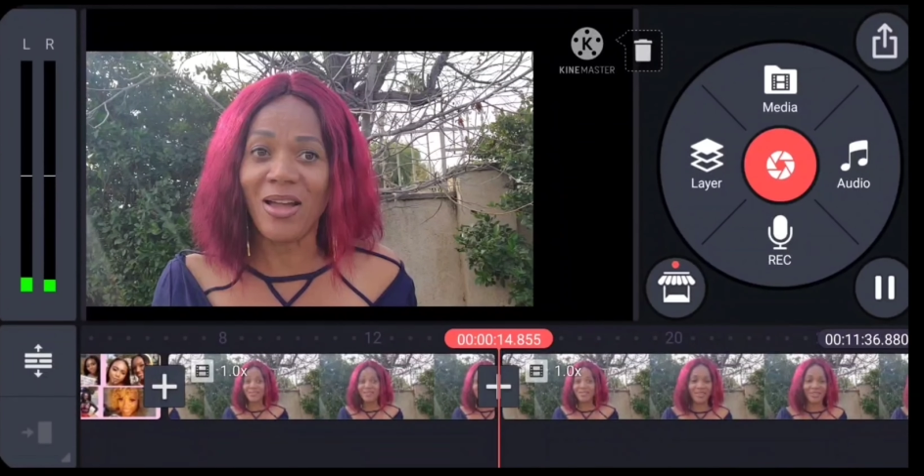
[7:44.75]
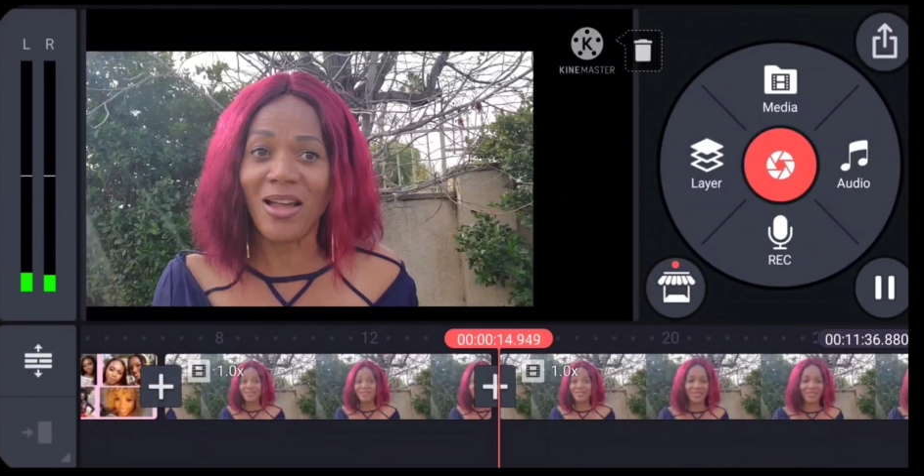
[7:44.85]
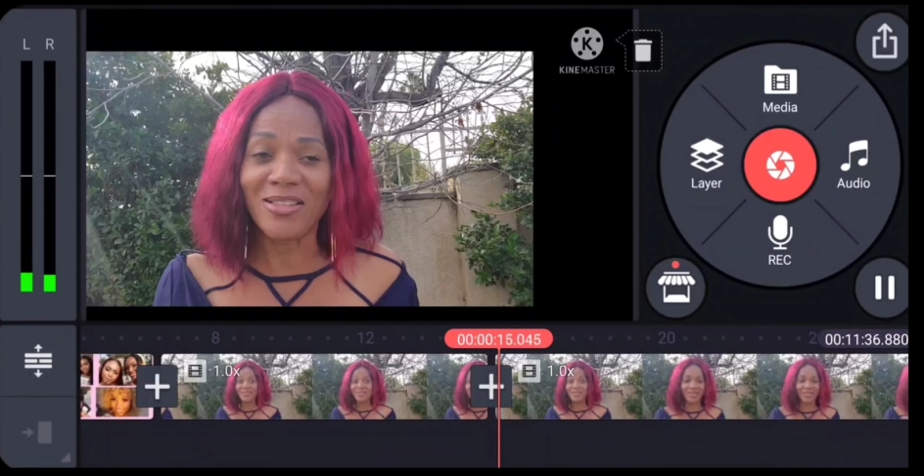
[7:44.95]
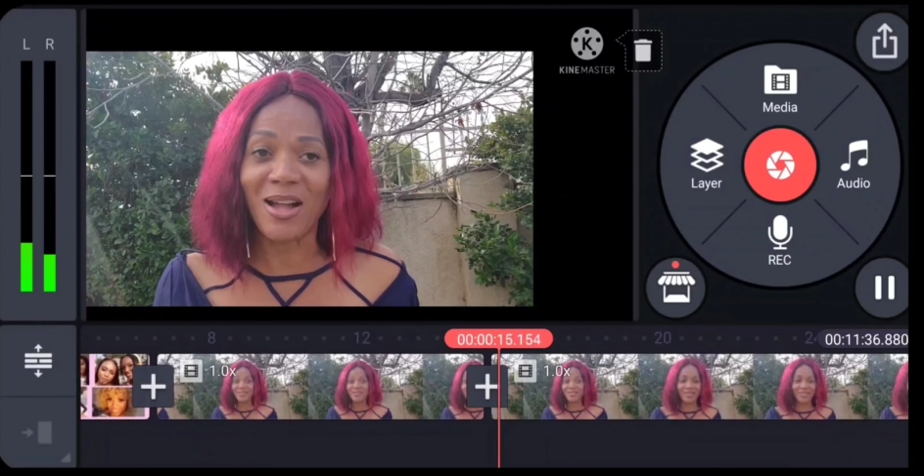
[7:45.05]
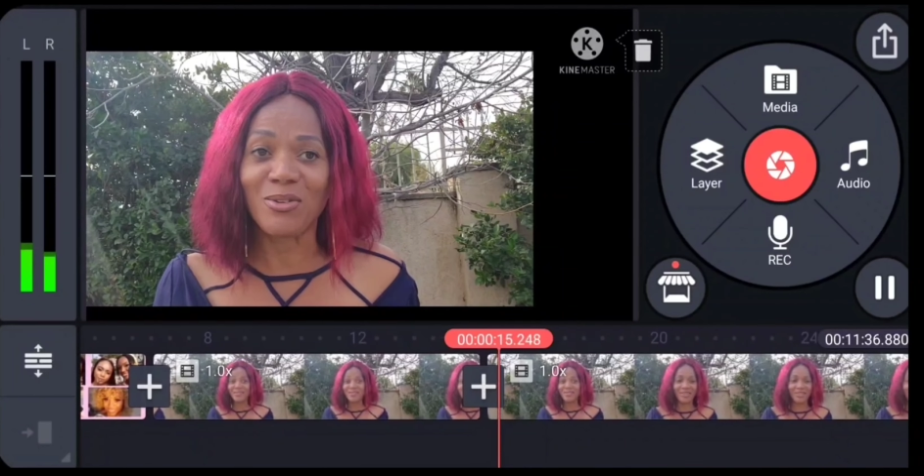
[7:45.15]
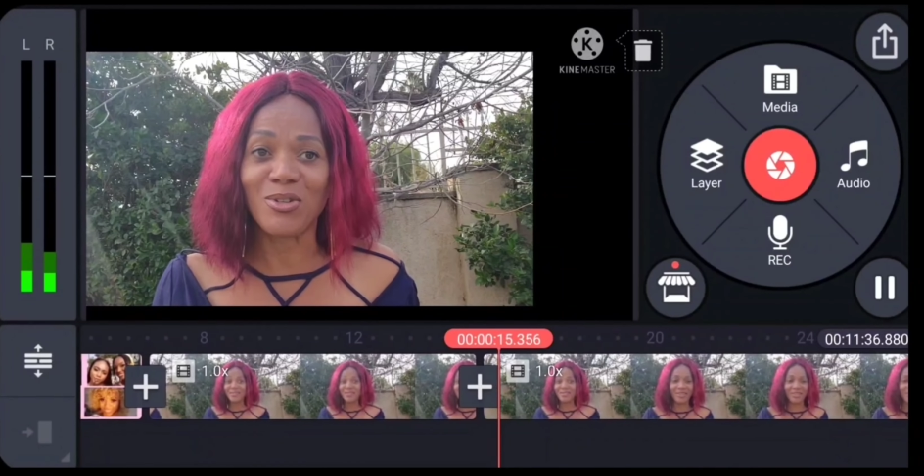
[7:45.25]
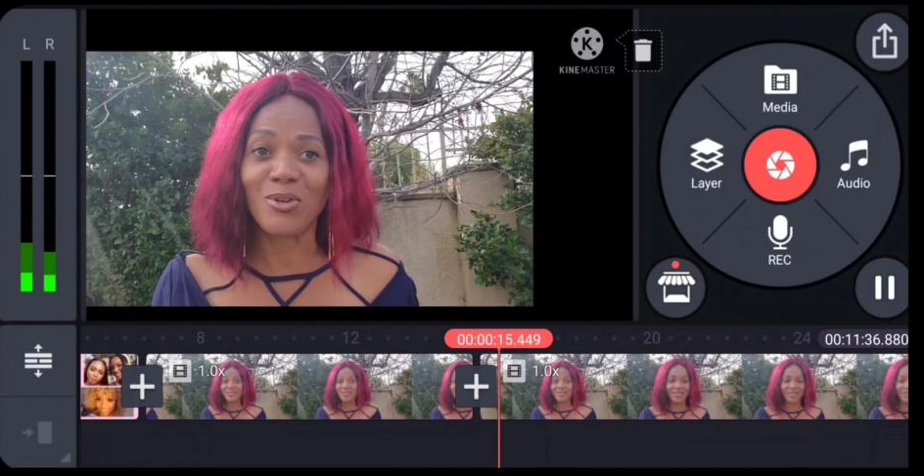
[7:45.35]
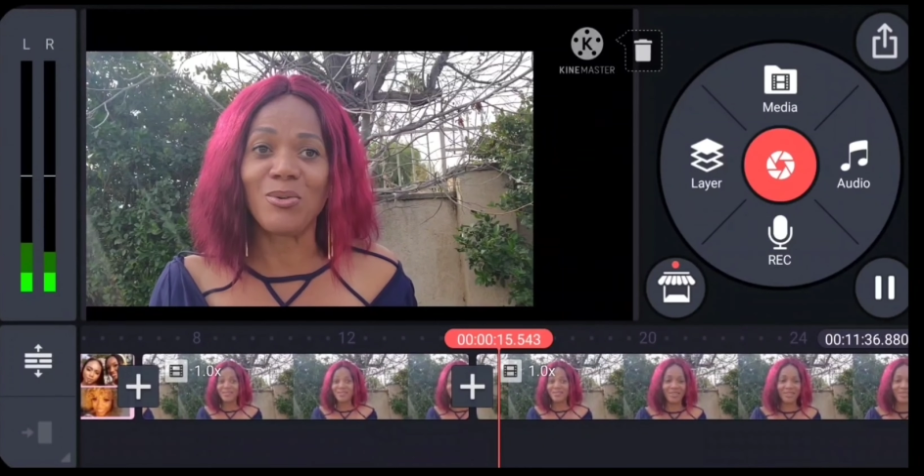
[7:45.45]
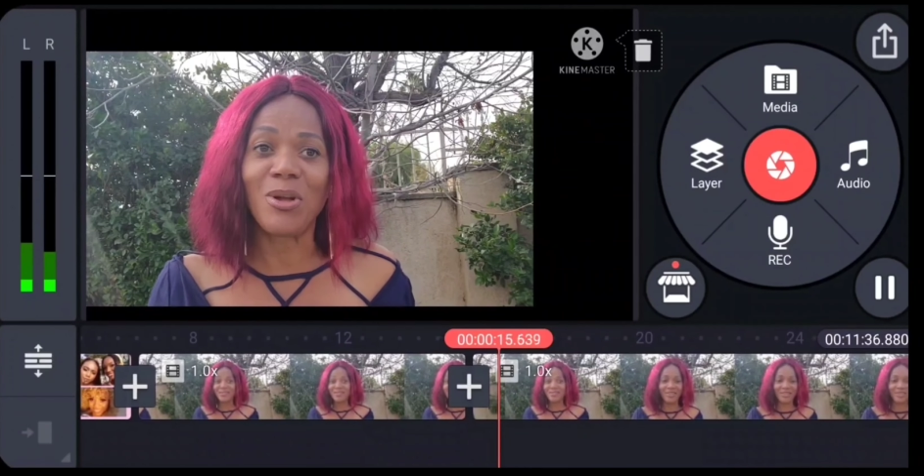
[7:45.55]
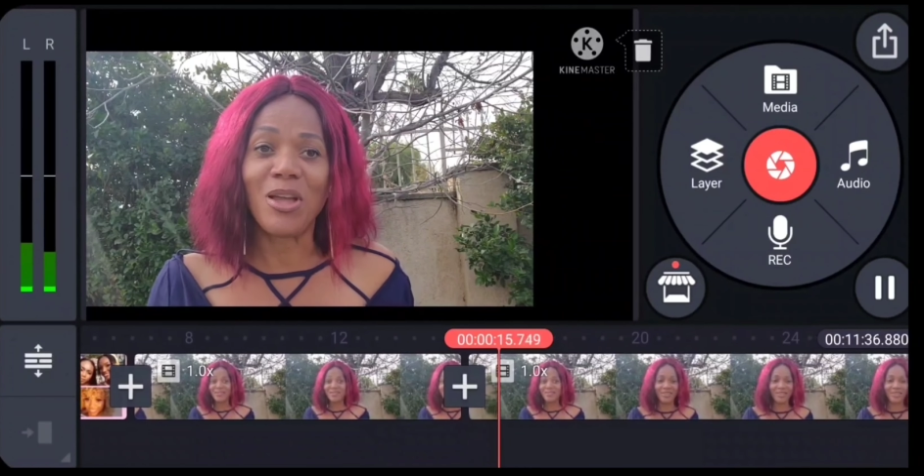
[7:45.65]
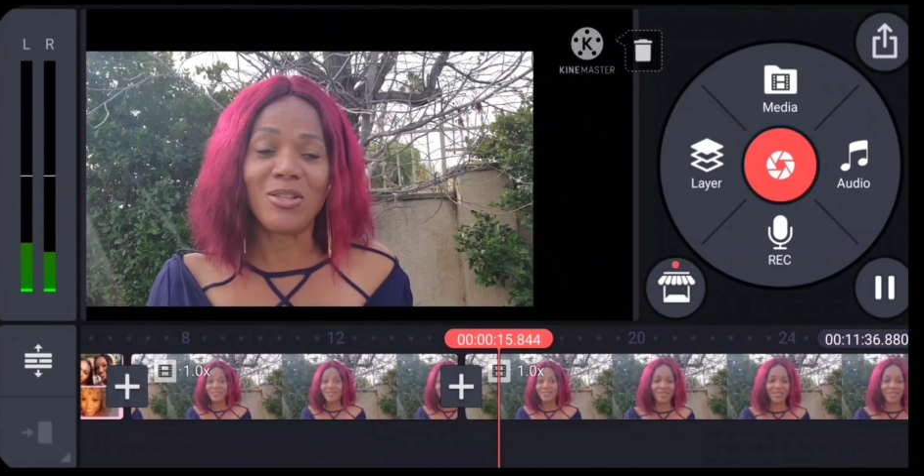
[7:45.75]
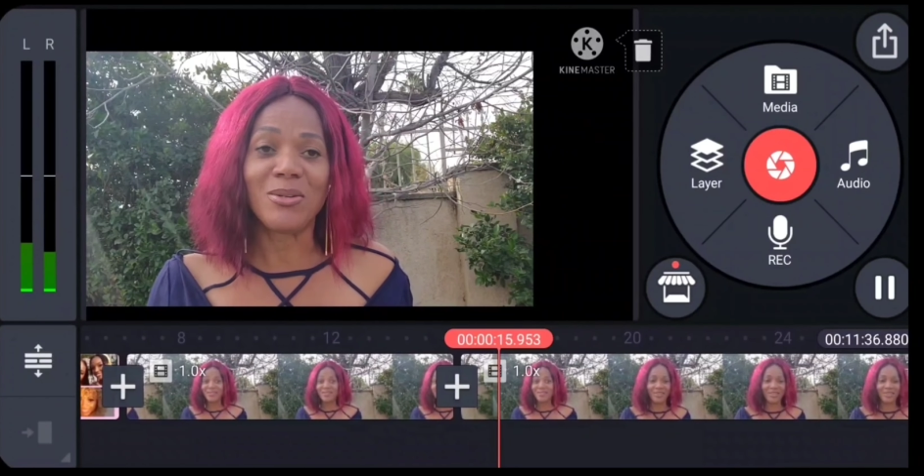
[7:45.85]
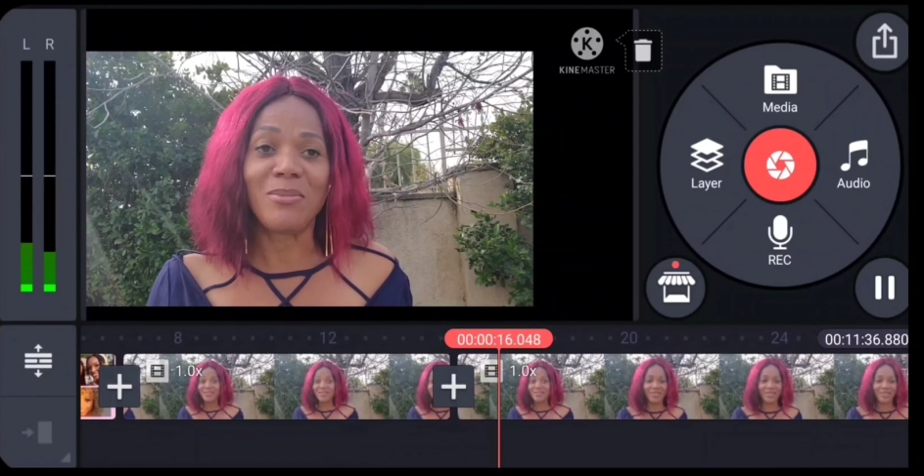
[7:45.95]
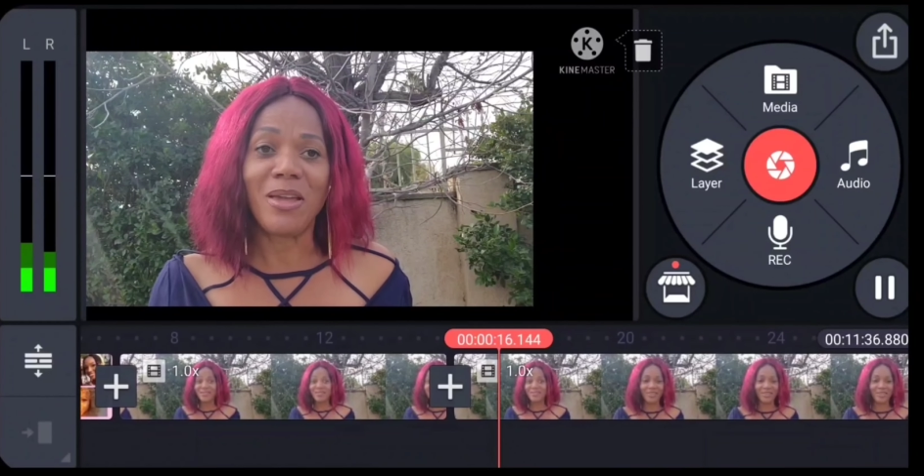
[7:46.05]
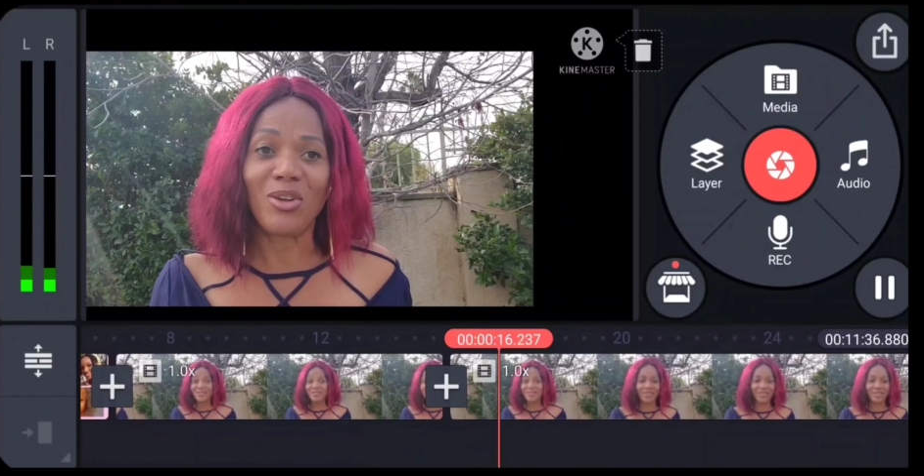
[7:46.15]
and see if that part is gone.